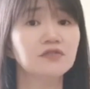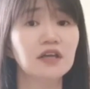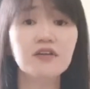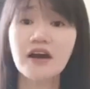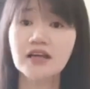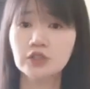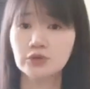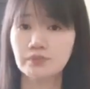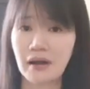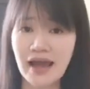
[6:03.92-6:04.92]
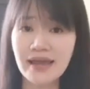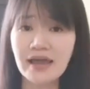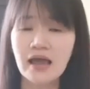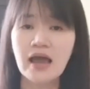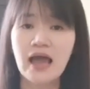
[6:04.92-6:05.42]
of if I should buy
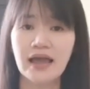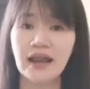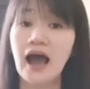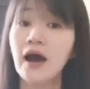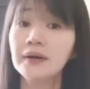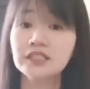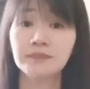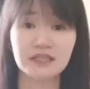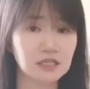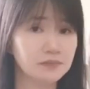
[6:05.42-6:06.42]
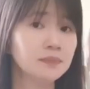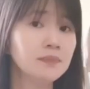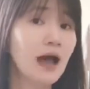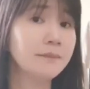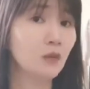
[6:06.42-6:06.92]
and how much
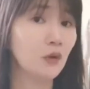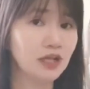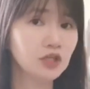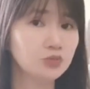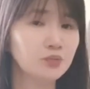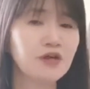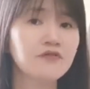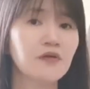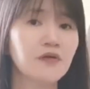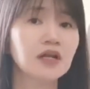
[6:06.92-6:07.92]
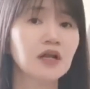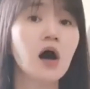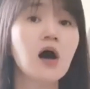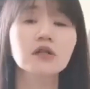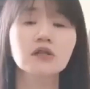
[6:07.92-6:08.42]
maximum I'm willing to pay for it
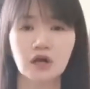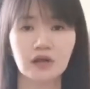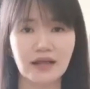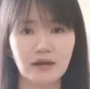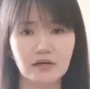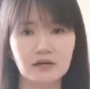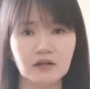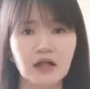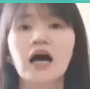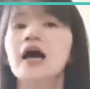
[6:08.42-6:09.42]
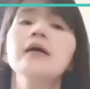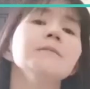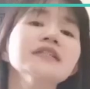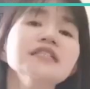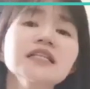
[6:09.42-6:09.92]
or not at all.
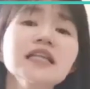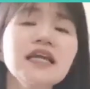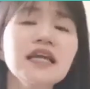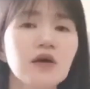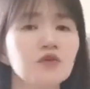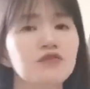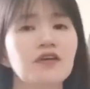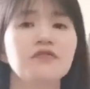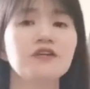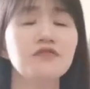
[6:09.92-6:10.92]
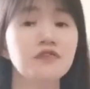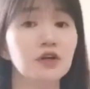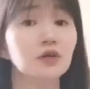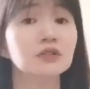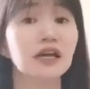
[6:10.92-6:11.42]
Personally, I would favor
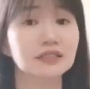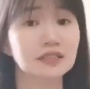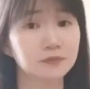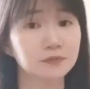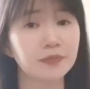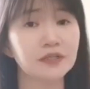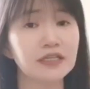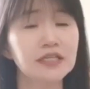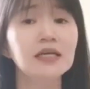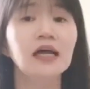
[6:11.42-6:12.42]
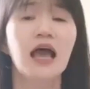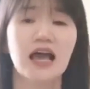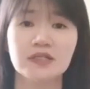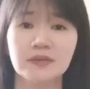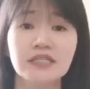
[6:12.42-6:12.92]
freehold titled property,
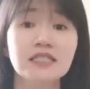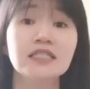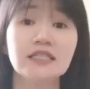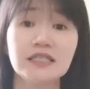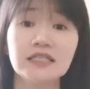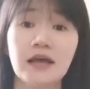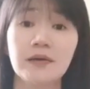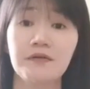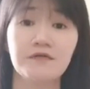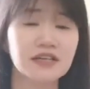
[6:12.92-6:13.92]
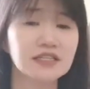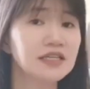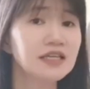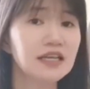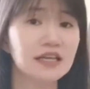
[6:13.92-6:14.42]
especially since I'm
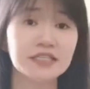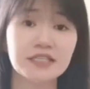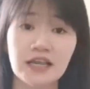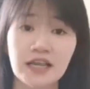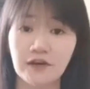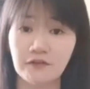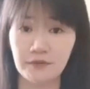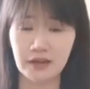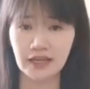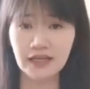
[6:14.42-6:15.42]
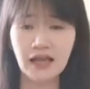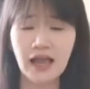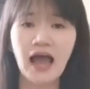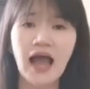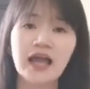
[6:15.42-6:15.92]
investing in the state of Penang.
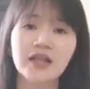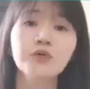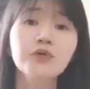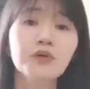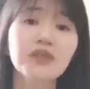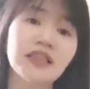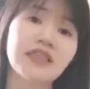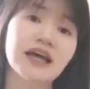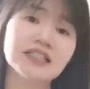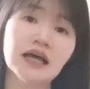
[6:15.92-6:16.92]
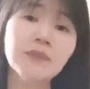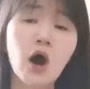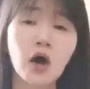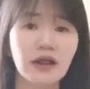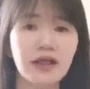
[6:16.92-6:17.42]
I do know that there are some
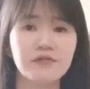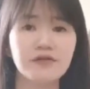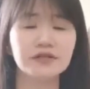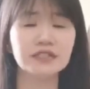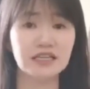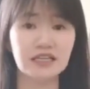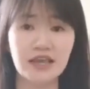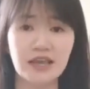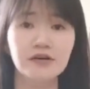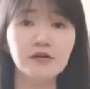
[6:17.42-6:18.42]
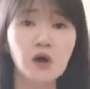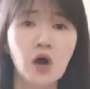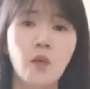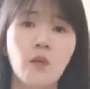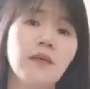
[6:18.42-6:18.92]
hot areas in K L
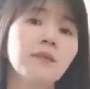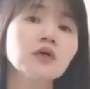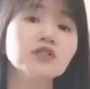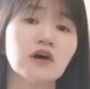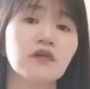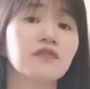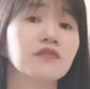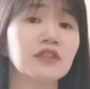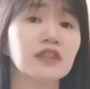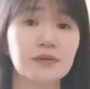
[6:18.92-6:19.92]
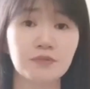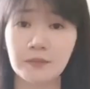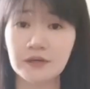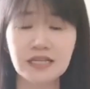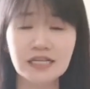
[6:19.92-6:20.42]
where most of the
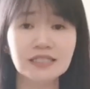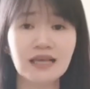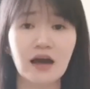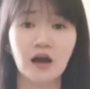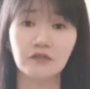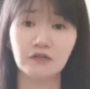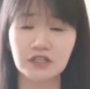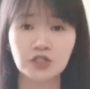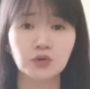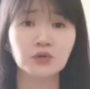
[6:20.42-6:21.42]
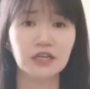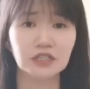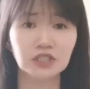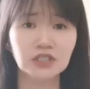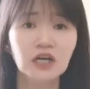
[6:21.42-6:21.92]
properties are of leasehold
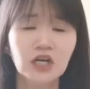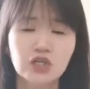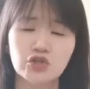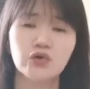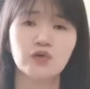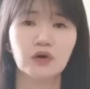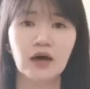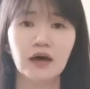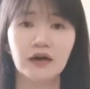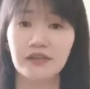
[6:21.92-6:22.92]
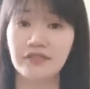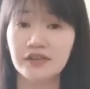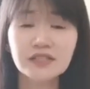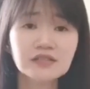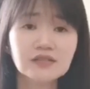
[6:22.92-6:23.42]
nature, so uh, in
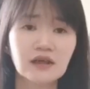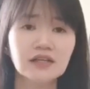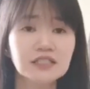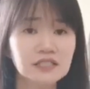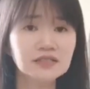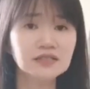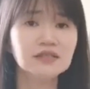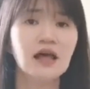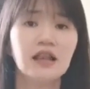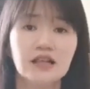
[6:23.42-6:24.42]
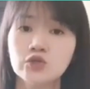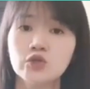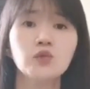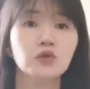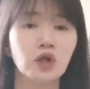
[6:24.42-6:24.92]
this instance,
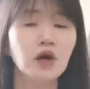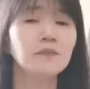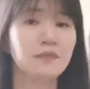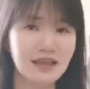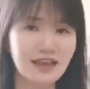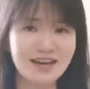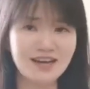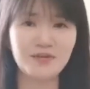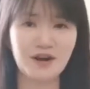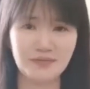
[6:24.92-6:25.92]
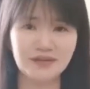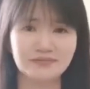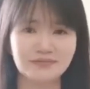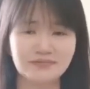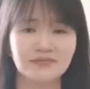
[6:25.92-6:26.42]
leasehold would not be a
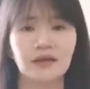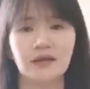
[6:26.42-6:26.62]
problem.